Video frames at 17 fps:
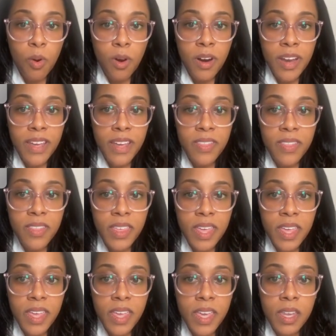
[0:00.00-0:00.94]
and
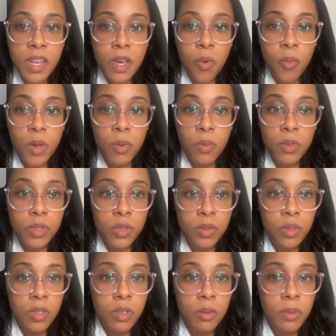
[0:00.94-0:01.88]
then we will do
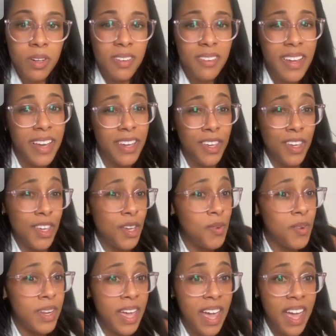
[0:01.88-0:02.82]
a little bit of like
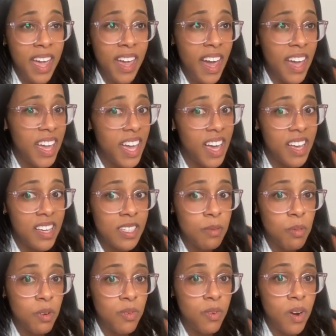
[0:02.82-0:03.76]
Q&A, I guess,
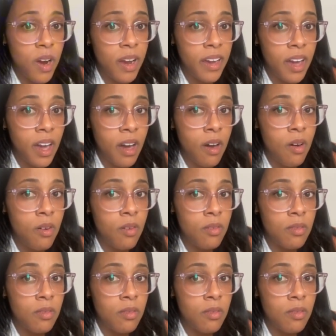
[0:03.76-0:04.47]
before I go.